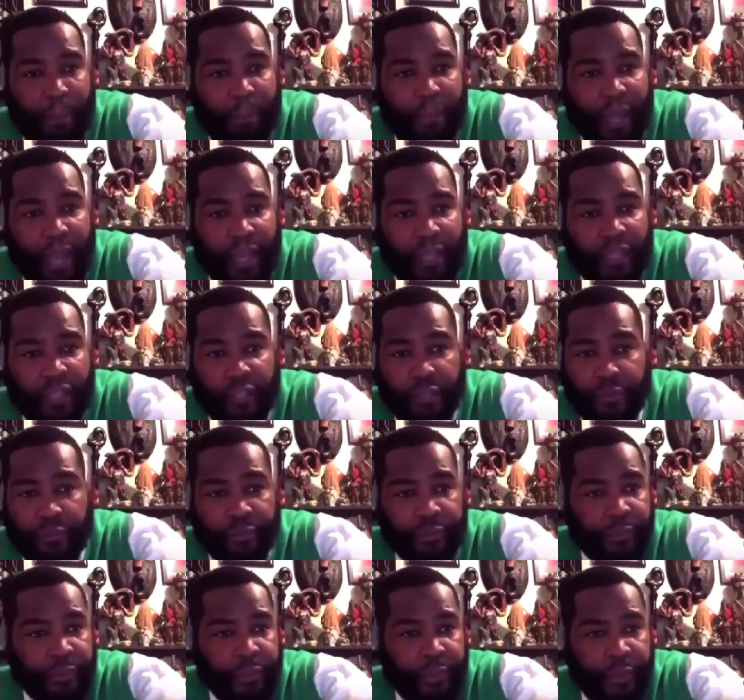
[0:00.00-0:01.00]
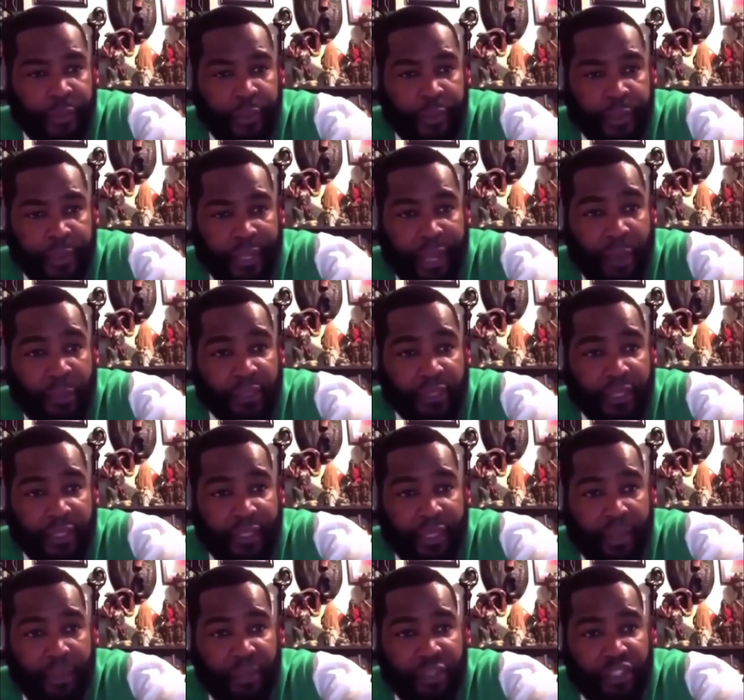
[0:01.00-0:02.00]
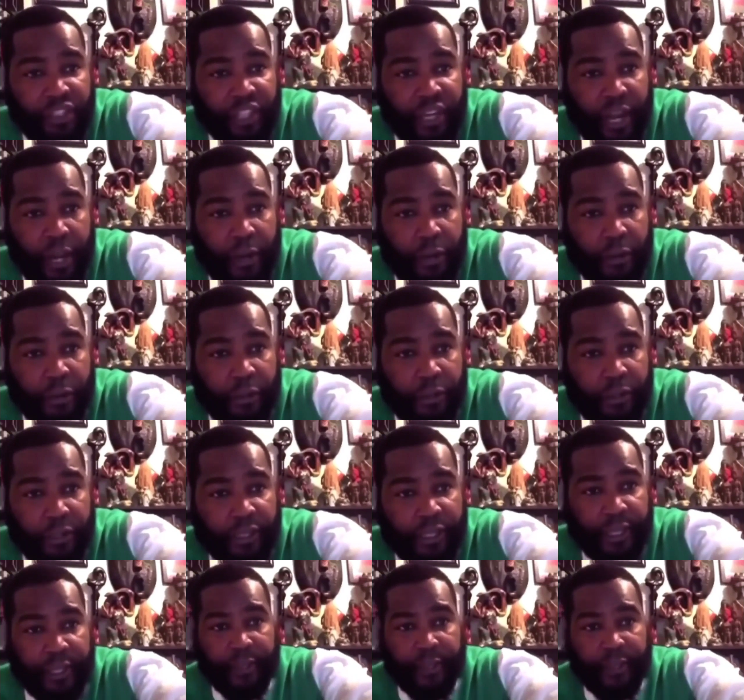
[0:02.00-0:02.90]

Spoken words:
Blocking you. That was the dumbest shit I heard all day.